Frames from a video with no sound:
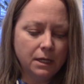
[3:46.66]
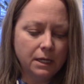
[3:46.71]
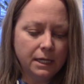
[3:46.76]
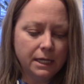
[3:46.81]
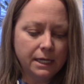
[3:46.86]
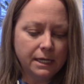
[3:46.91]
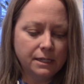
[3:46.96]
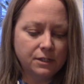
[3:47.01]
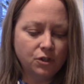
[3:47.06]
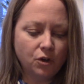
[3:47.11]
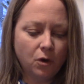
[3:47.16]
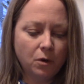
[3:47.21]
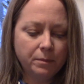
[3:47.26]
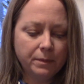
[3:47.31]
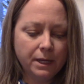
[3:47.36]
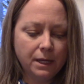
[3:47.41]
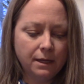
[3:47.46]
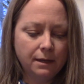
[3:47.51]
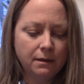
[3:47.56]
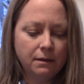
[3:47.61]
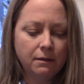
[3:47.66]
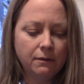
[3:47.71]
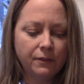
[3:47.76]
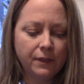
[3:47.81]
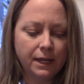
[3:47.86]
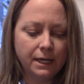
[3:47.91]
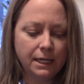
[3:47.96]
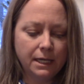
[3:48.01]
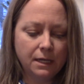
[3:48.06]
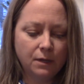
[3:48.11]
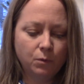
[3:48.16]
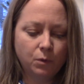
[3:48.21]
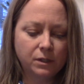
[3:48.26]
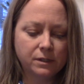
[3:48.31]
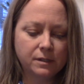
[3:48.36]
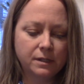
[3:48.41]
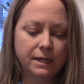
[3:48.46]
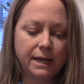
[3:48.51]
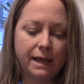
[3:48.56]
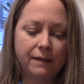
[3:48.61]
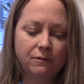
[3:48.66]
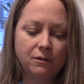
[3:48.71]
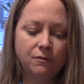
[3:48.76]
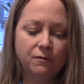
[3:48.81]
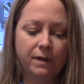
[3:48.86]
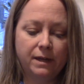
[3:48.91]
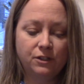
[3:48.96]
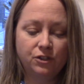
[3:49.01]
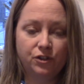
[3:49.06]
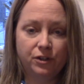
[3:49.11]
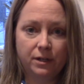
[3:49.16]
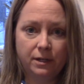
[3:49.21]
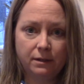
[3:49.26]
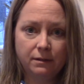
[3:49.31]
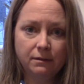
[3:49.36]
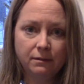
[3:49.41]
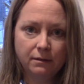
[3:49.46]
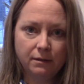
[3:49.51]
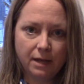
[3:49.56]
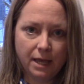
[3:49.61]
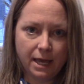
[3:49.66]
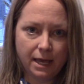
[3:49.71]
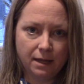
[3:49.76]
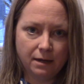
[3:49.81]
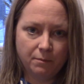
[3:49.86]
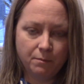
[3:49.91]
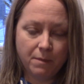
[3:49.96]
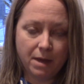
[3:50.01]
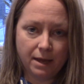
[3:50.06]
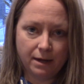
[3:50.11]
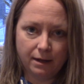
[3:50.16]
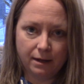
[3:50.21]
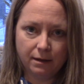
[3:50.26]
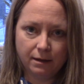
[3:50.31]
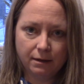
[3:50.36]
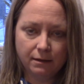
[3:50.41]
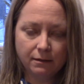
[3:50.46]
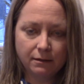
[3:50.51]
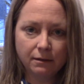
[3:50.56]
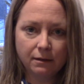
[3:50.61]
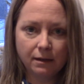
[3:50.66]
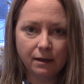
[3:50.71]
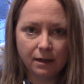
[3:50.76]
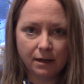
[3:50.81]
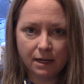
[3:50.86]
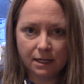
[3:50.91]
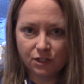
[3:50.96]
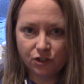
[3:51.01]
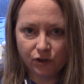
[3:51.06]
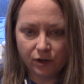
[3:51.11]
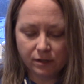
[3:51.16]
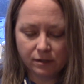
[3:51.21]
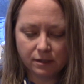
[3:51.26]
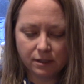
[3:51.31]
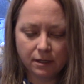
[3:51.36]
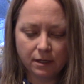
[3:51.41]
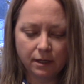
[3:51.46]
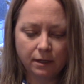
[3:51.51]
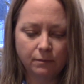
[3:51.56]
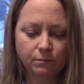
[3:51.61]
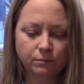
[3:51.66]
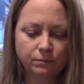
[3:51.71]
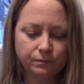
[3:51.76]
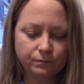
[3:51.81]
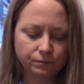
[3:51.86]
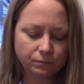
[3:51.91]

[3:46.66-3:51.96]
He told me that he was a Navy veteran and medic, and I trusted him.